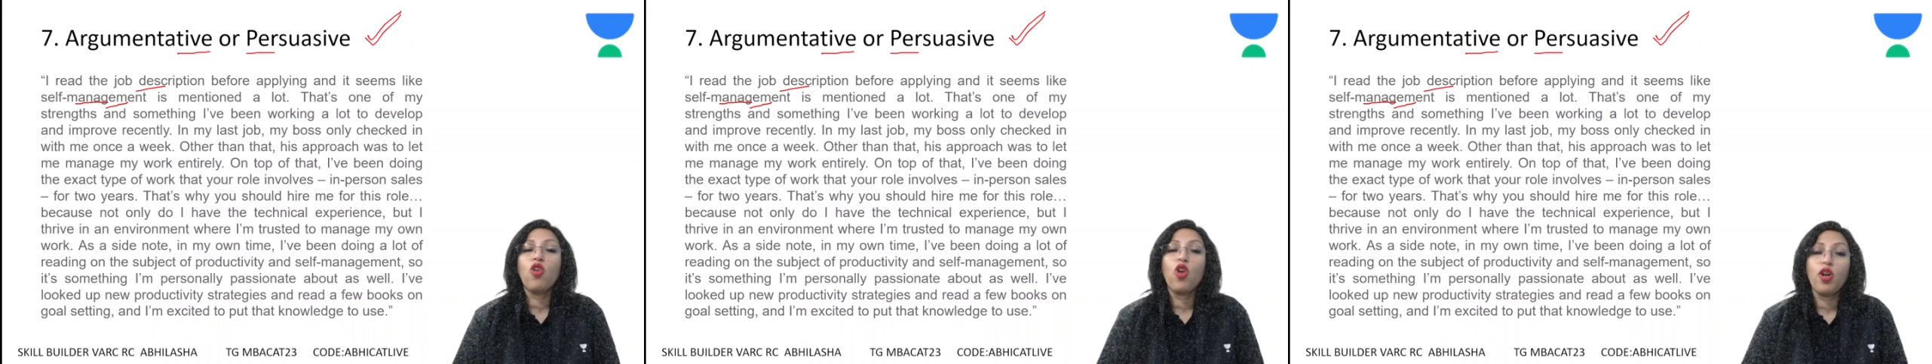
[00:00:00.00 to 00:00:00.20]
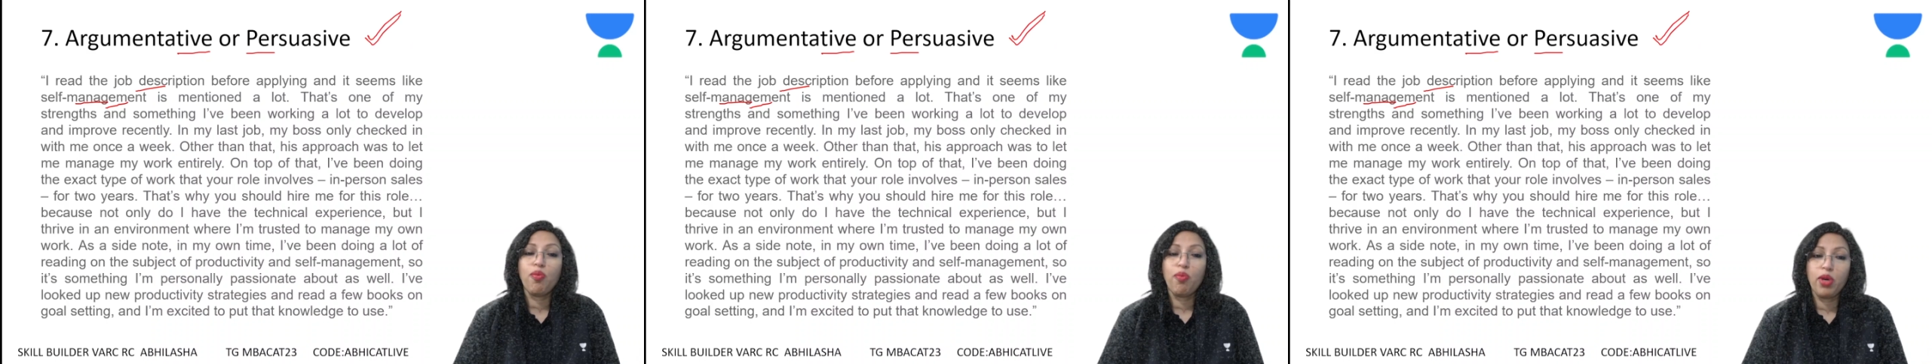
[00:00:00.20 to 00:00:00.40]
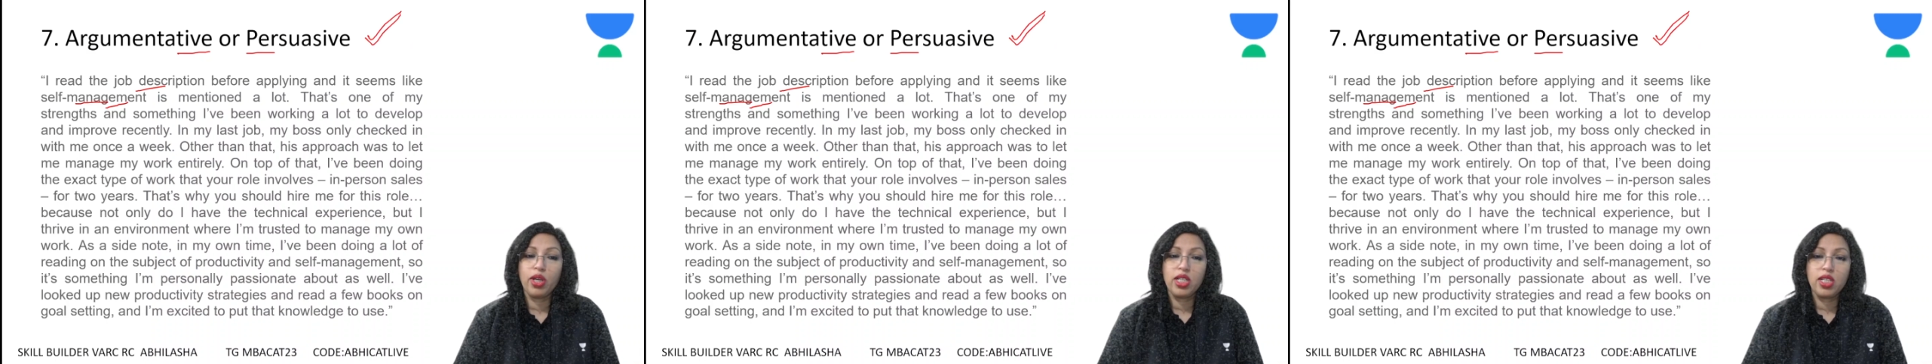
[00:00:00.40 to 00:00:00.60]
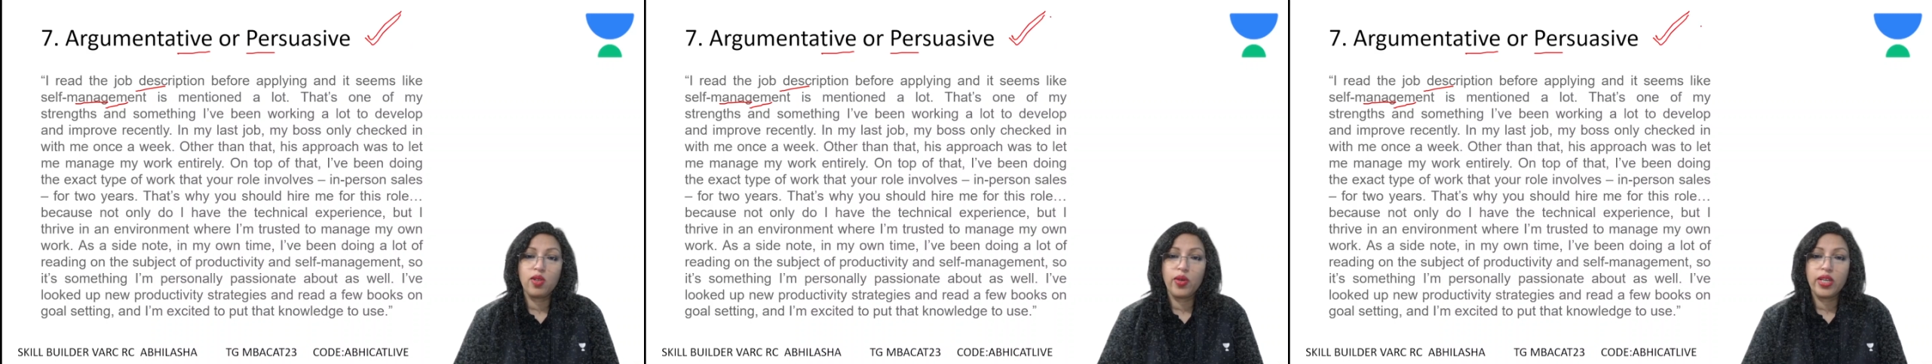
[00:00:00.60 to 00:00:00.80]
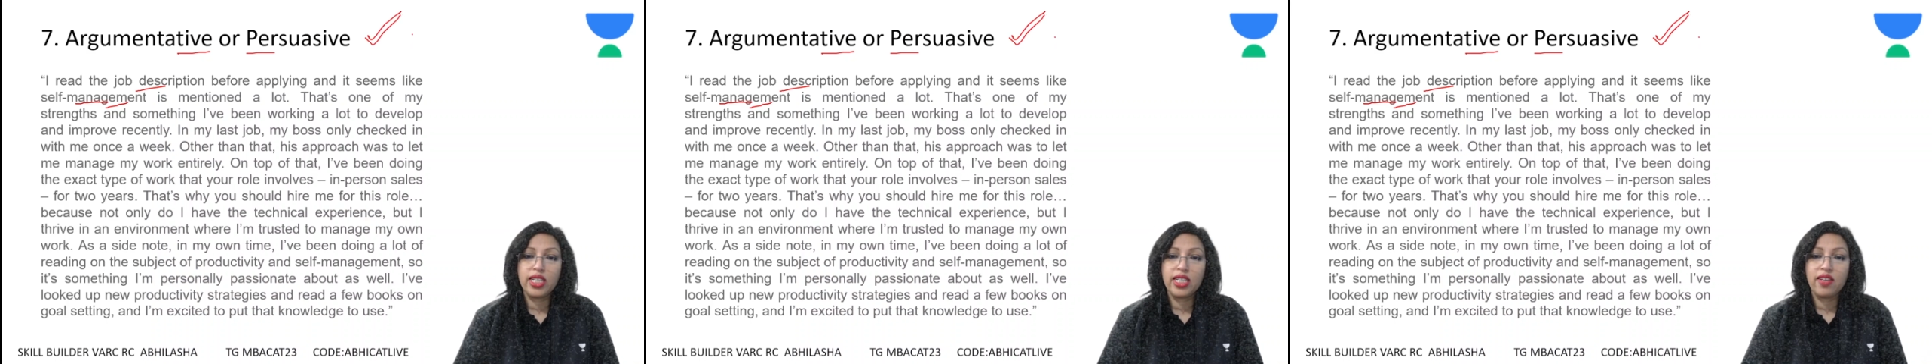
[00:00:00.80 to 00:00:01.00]
or
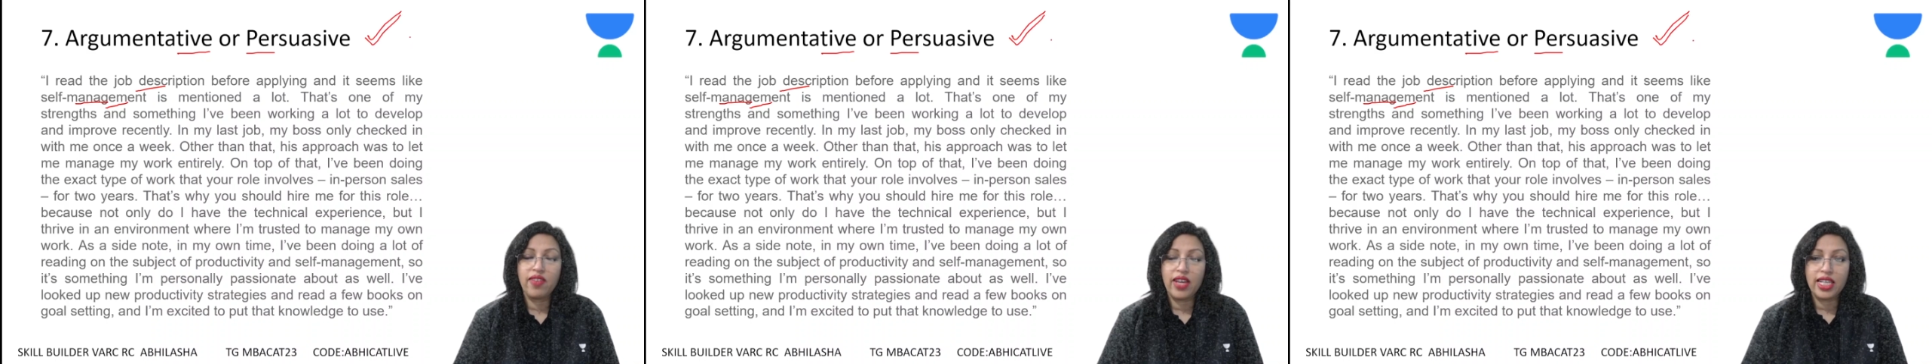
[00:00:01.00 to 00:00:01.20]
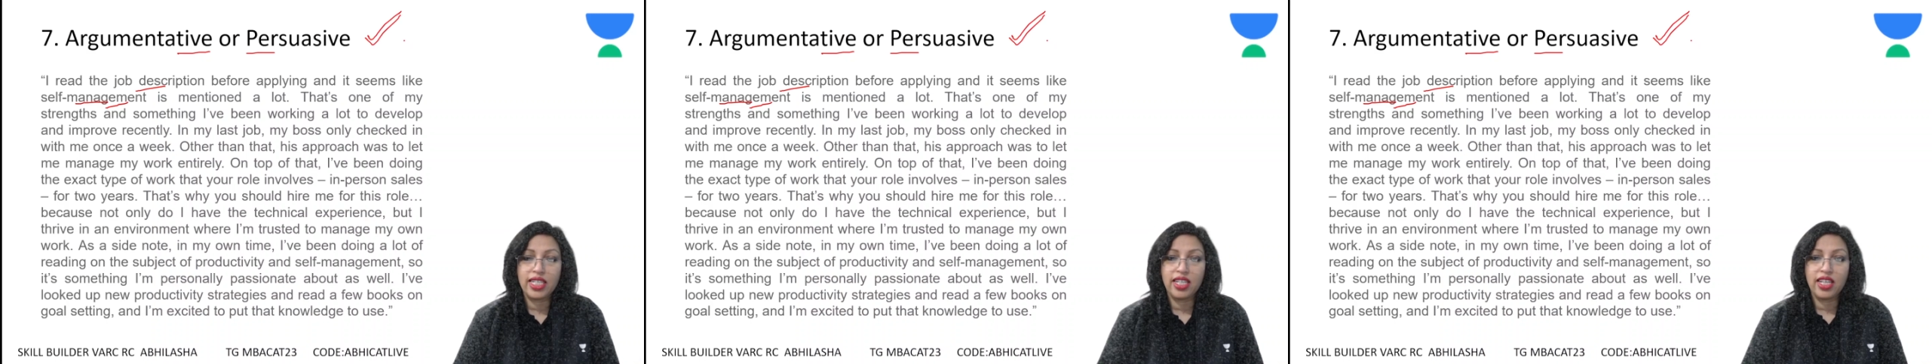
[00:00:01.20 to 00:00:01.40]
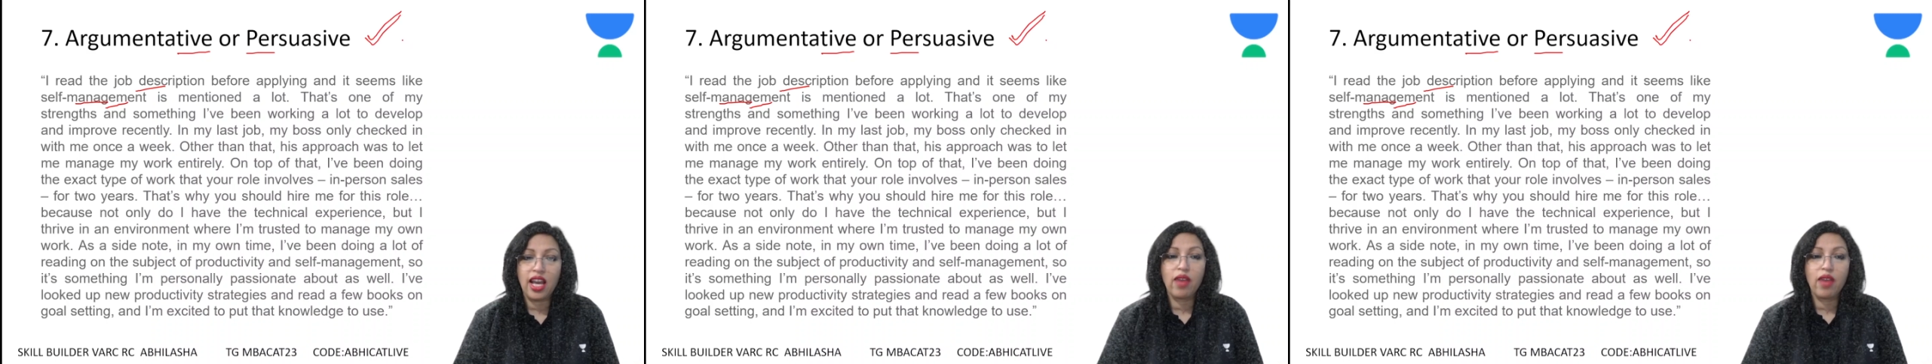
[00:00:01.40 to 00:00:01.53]
persuasive essay.